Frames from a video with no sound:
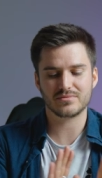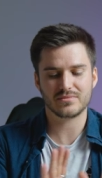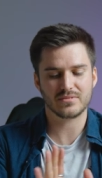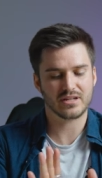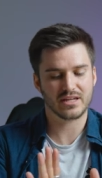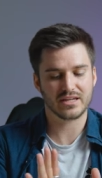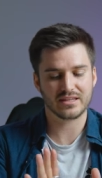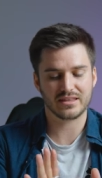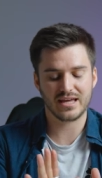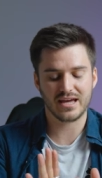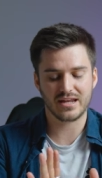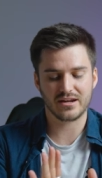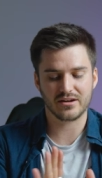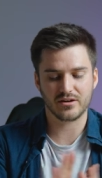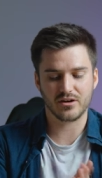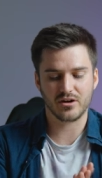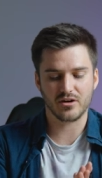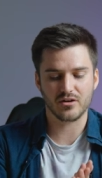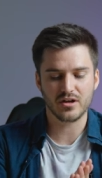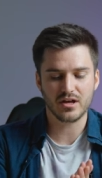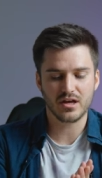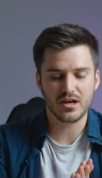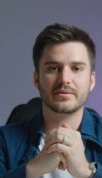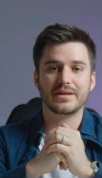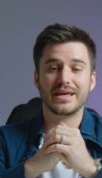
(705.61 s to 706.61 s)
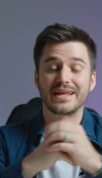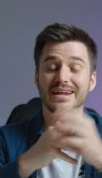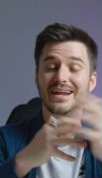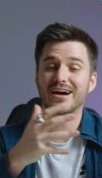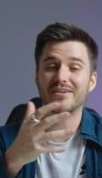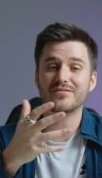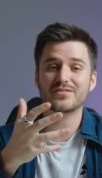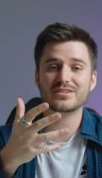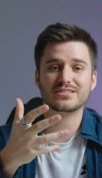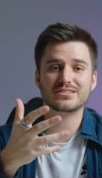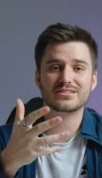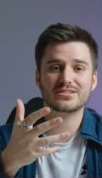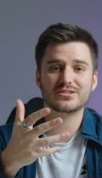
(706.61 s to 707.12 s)
like that at all. And
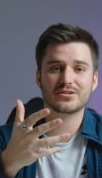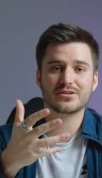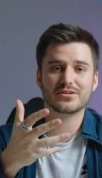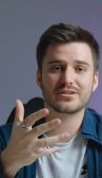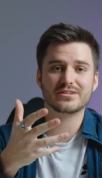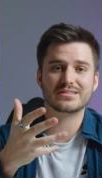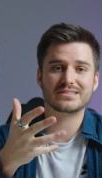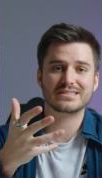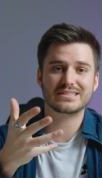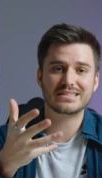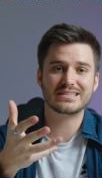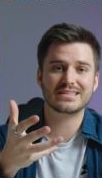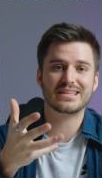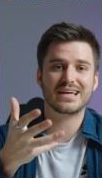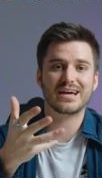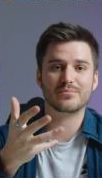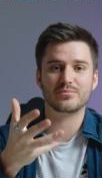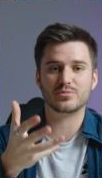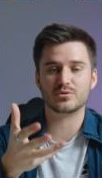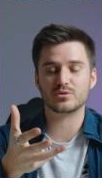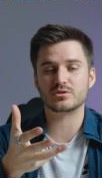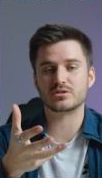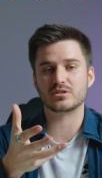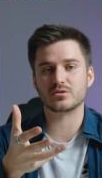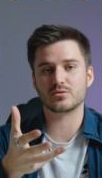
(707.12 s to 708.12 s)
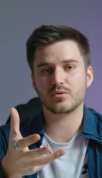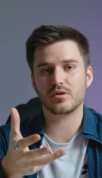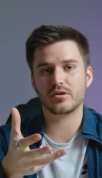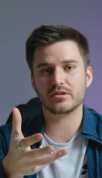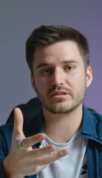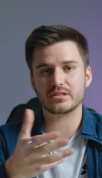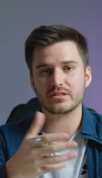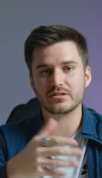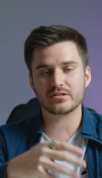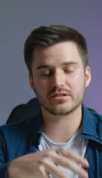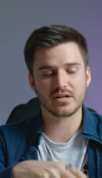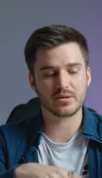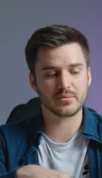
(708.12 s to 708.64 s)
obviously you're gonna see that boost in
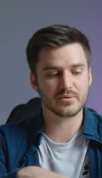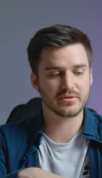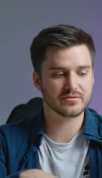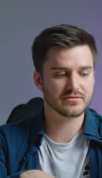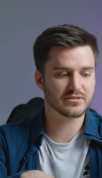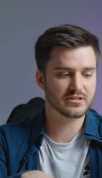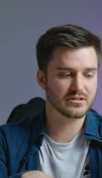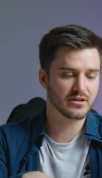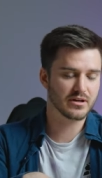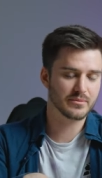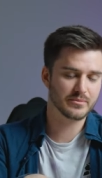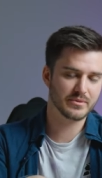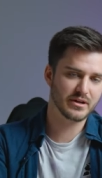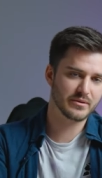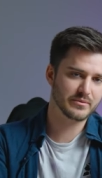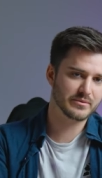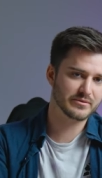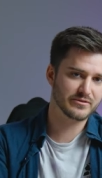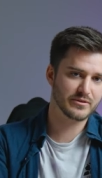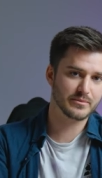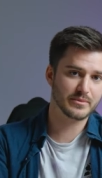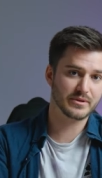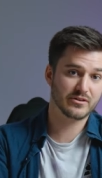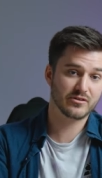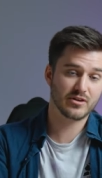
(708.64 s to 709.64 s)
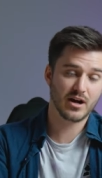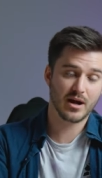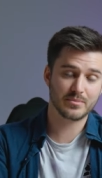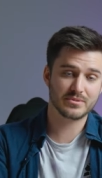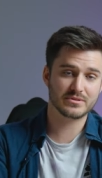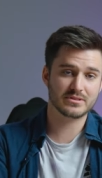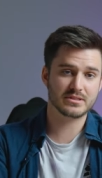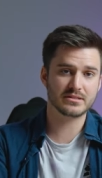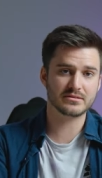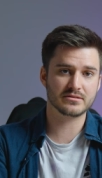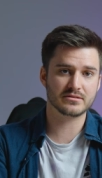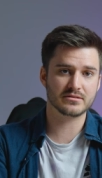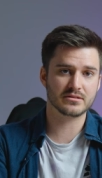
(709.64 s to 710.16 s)
quality. You're coming, you know, I'm coming from a crop
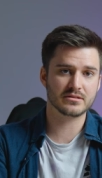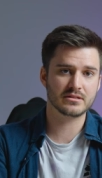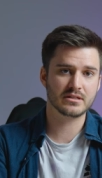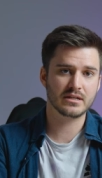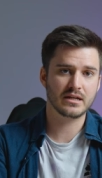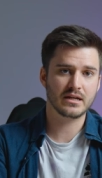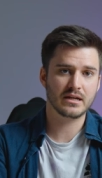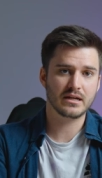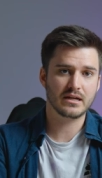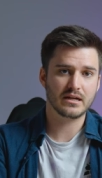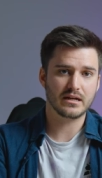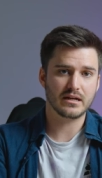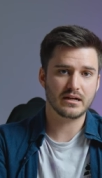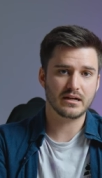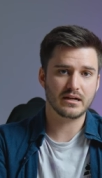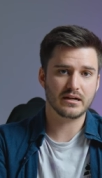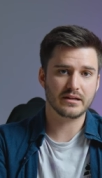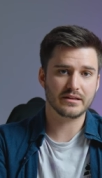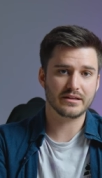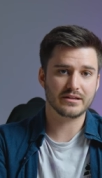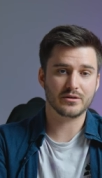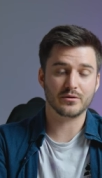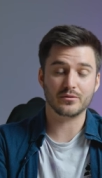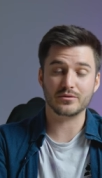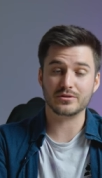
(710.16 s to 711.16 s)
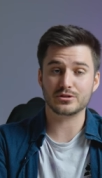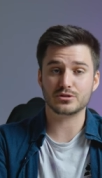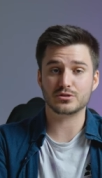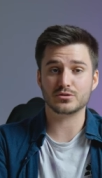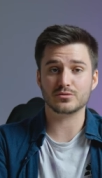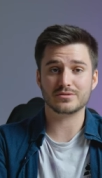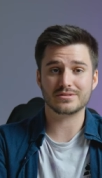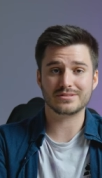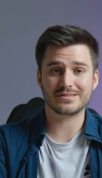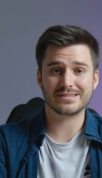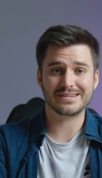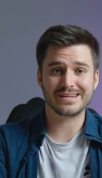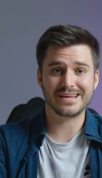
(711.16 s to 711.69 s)
sensor uh, that only
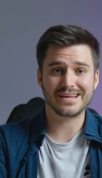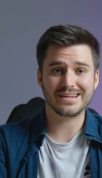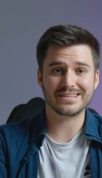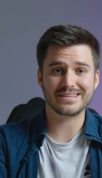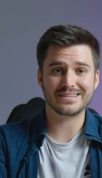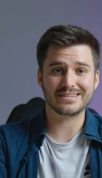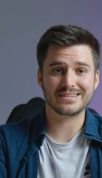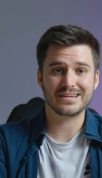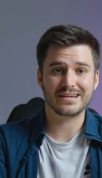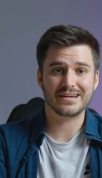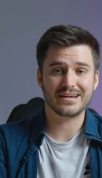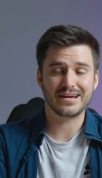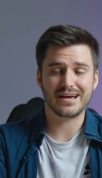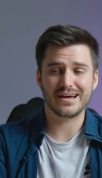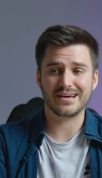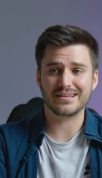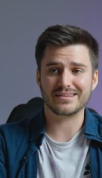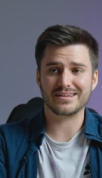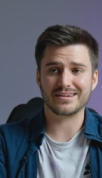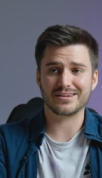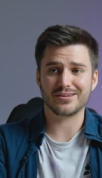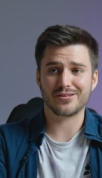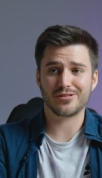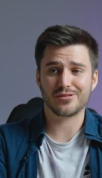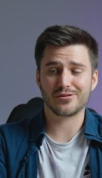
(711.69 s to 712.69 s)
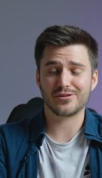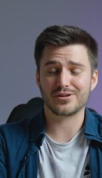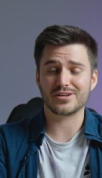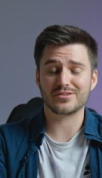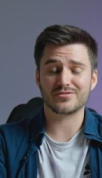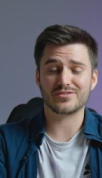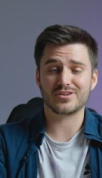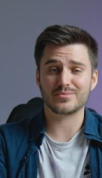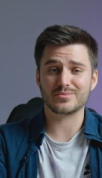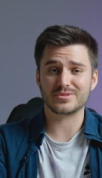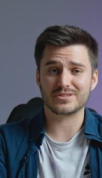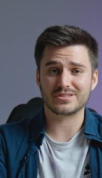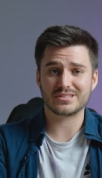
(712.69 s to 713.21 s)
shoots 1080 at like 30
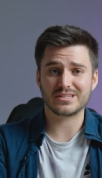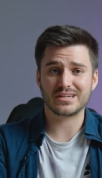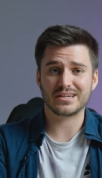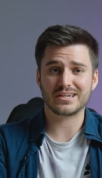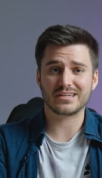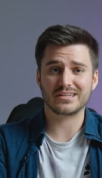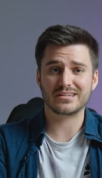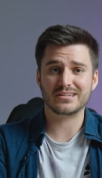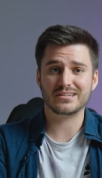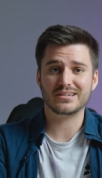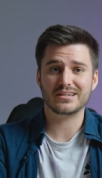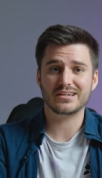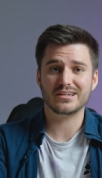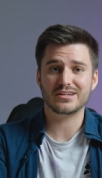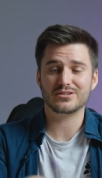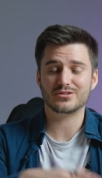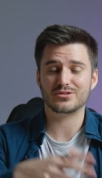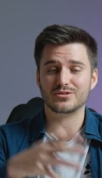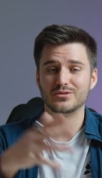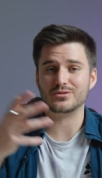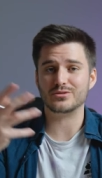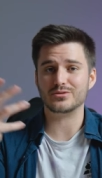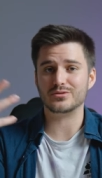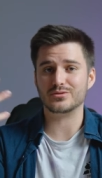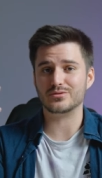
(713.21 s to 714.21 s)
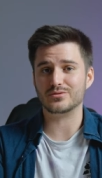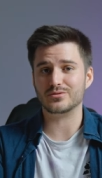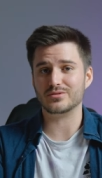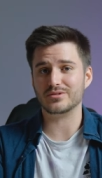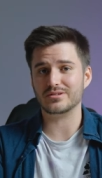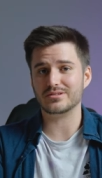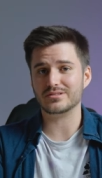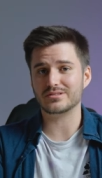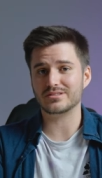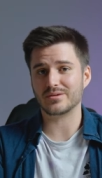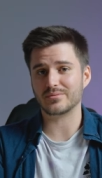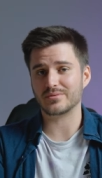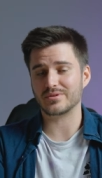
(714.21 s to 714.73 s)
frames a second to
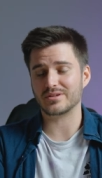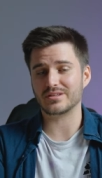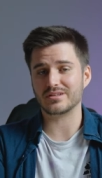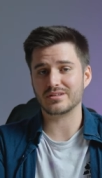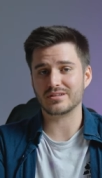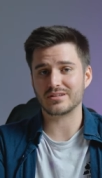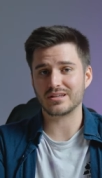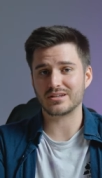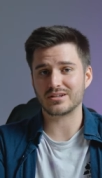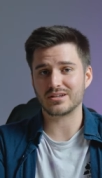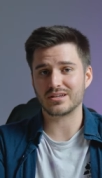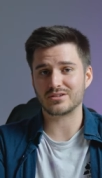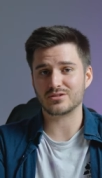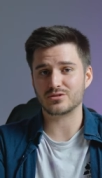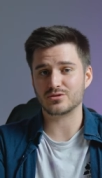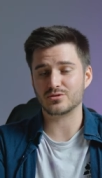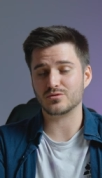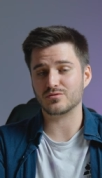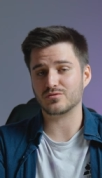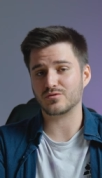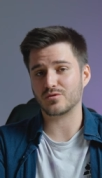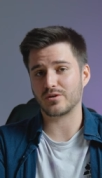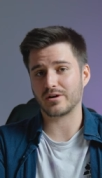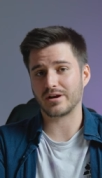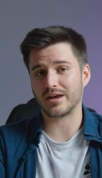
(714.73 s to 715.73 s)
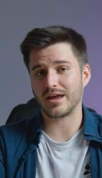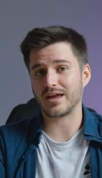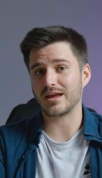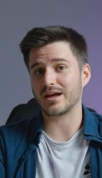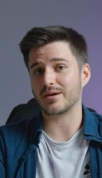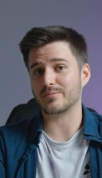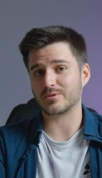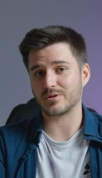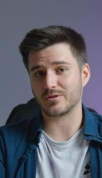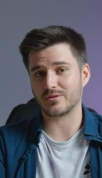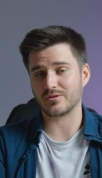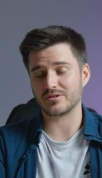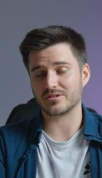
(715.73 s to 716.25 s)
something that can shoot 4K
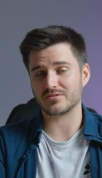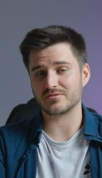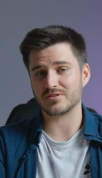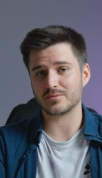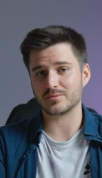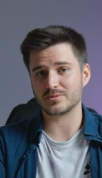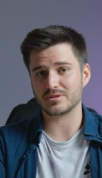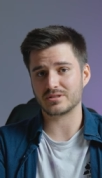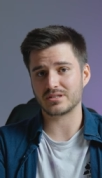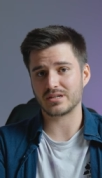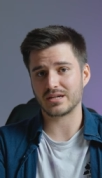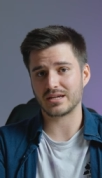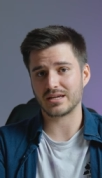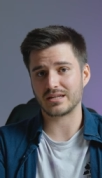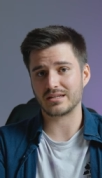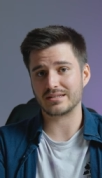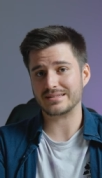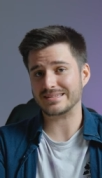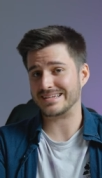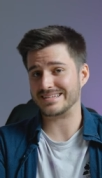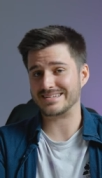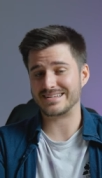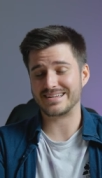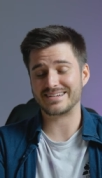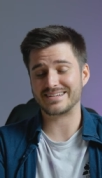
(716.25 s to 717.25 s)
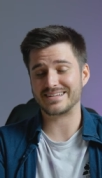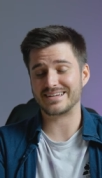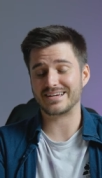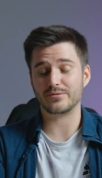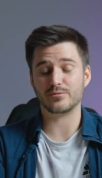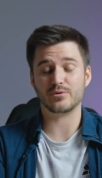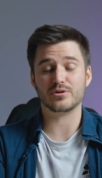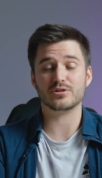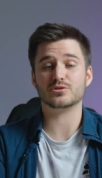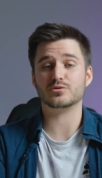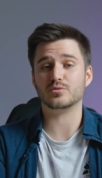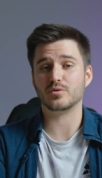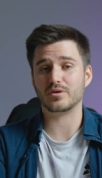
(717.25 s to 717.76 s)
up to 30 frames a second, 1080 at
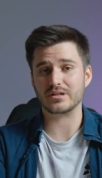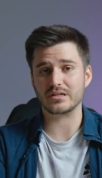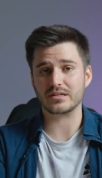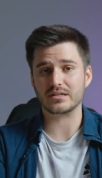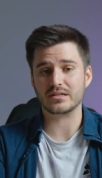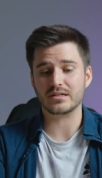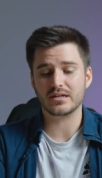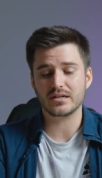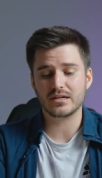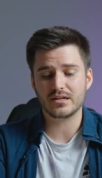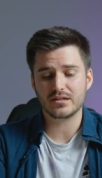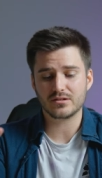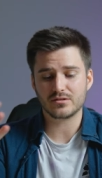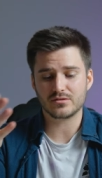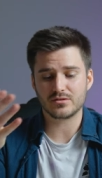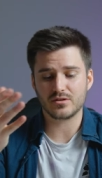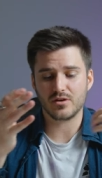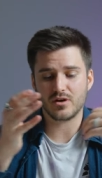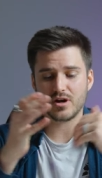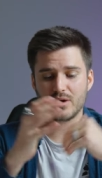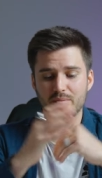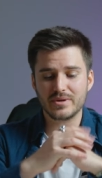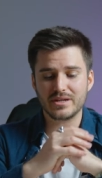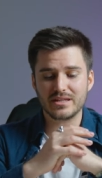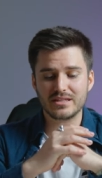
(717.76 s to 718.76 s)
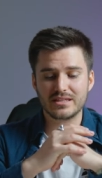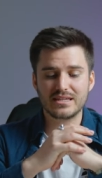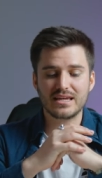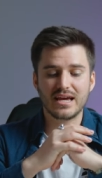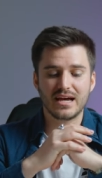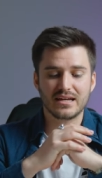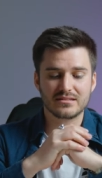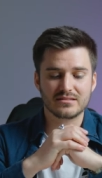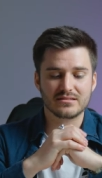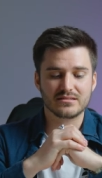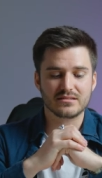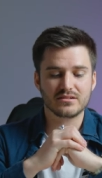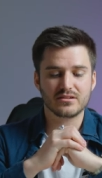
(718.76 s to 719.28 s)
120. So I mean,
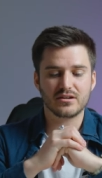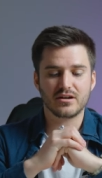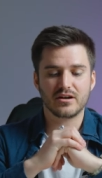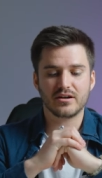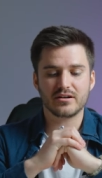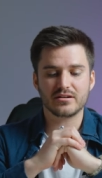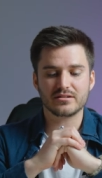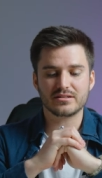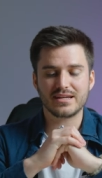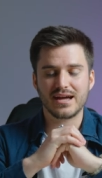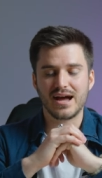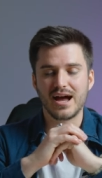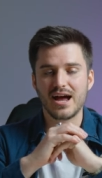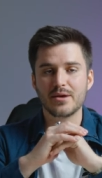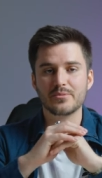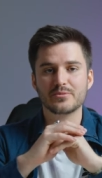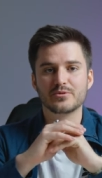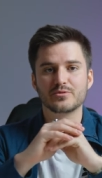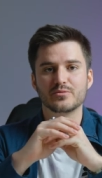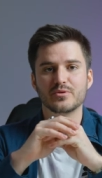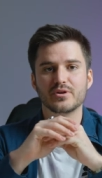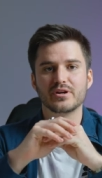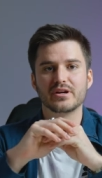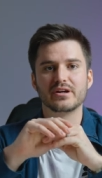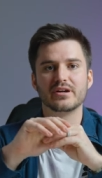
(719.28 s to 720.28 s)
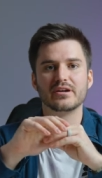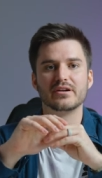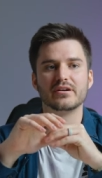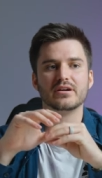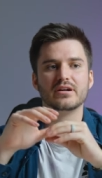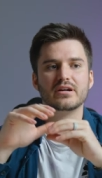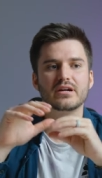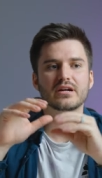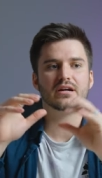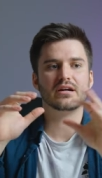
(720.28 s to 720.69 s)
yes, there are times where